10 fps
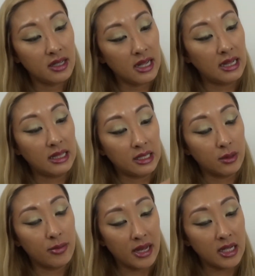a
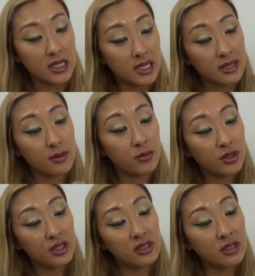little bit and then we'll
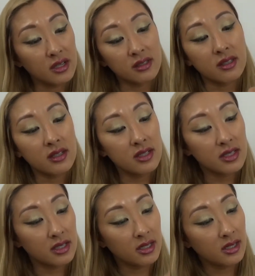discuss
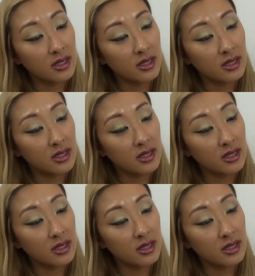it.